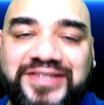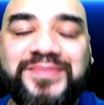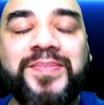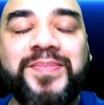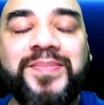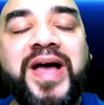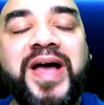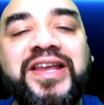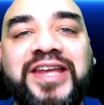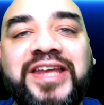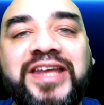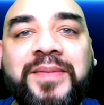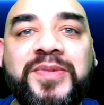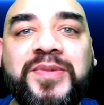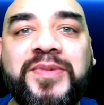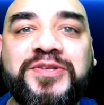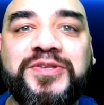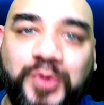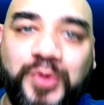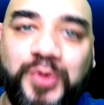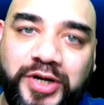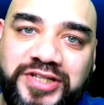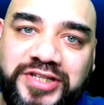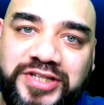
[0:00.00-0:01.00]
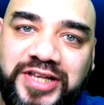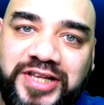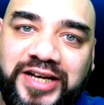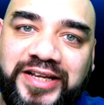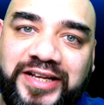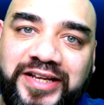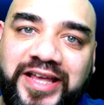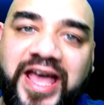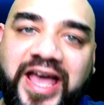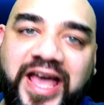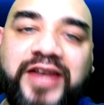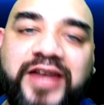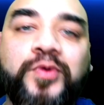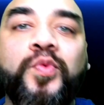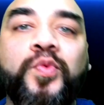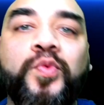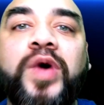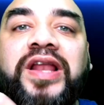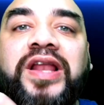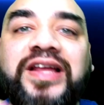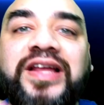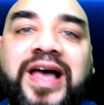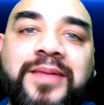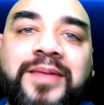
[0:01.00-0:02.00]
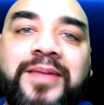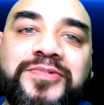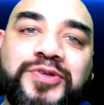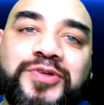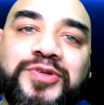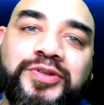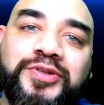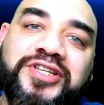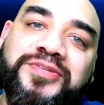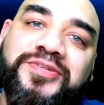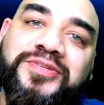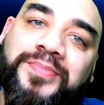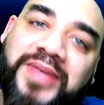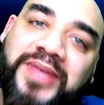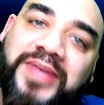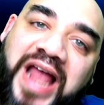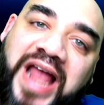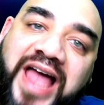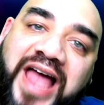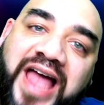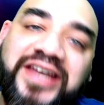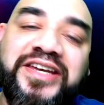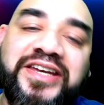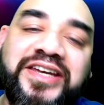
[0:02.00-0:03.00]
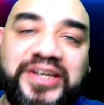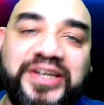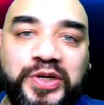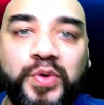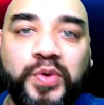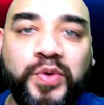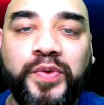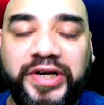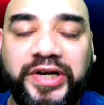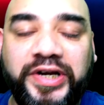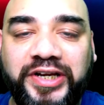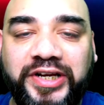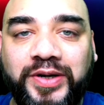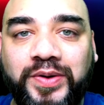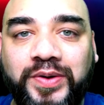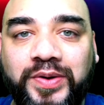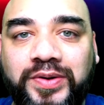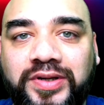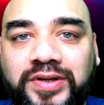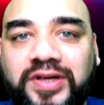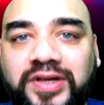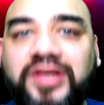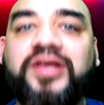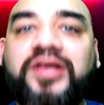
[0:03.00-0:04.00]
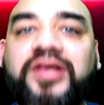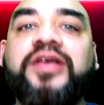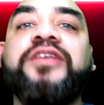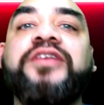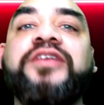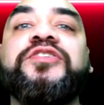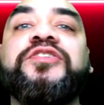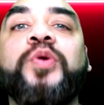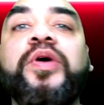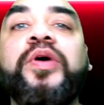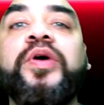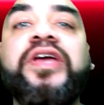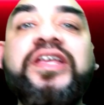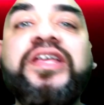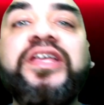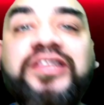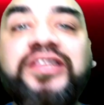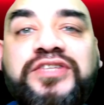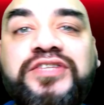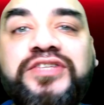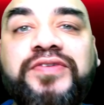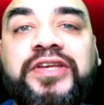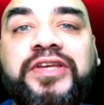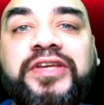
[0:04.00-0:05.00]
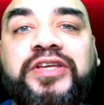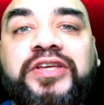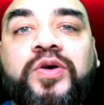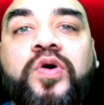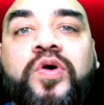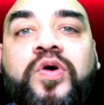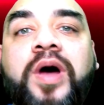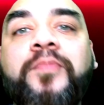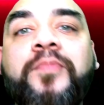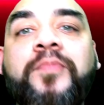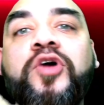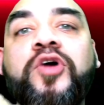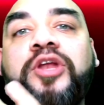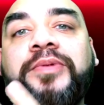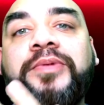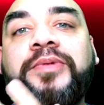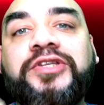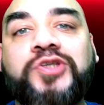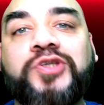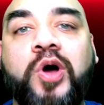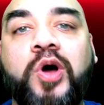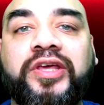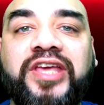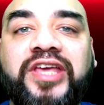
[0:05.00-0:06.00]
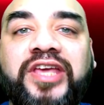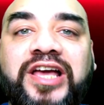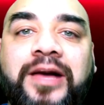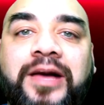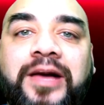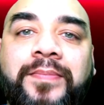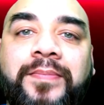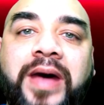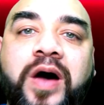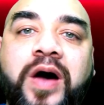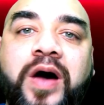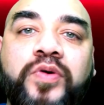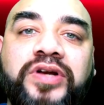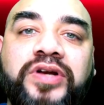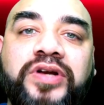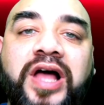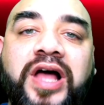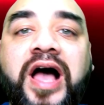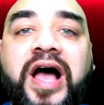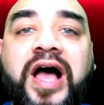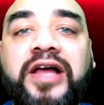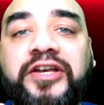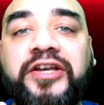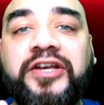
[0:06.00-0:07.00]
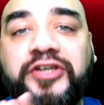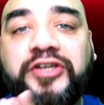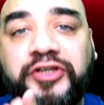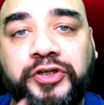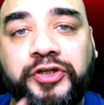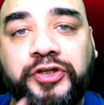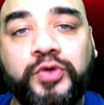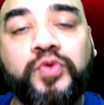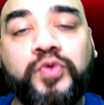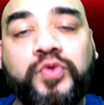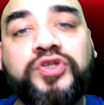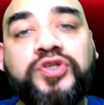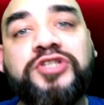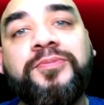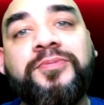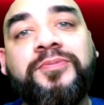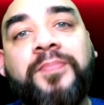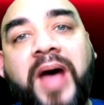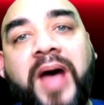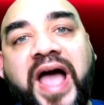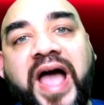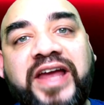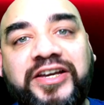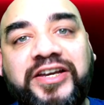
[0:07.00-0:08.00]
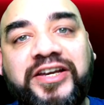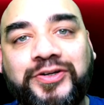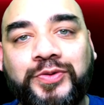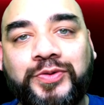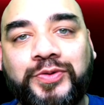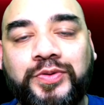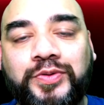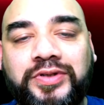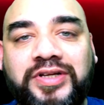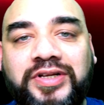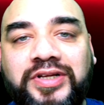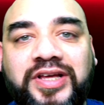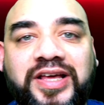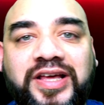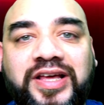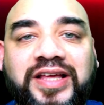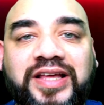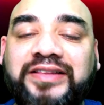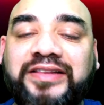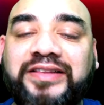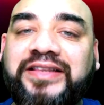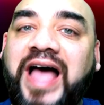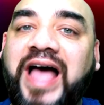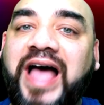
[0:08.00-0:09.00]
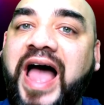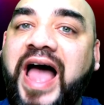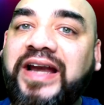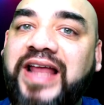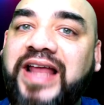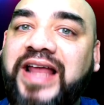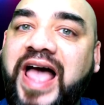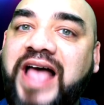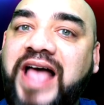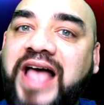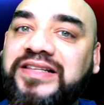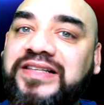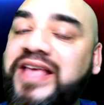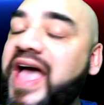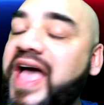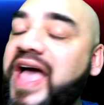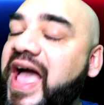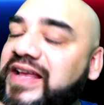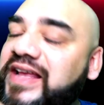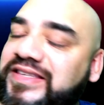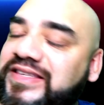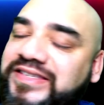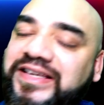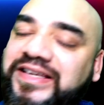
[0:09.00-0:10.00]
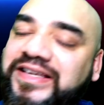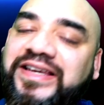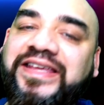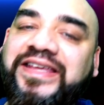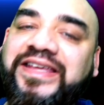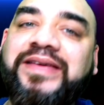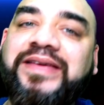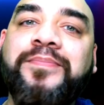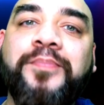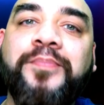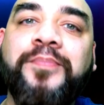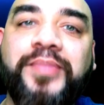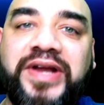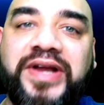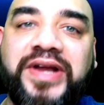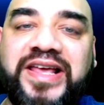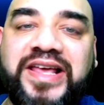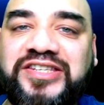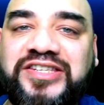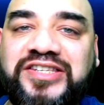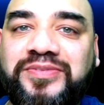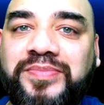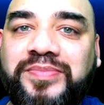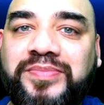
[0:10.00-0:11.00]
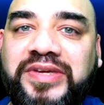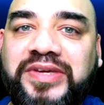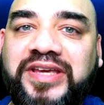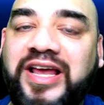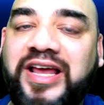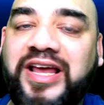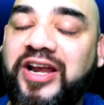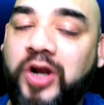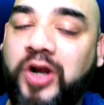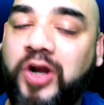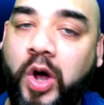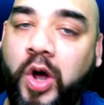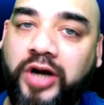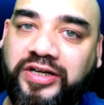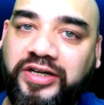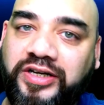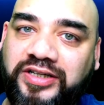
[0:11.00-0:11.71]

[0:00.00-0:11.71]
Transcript: My name is Moonis and welcome to this brand new video. So, in this video, I'm going to be talking about a new spy tool that has actually impressed me a lot.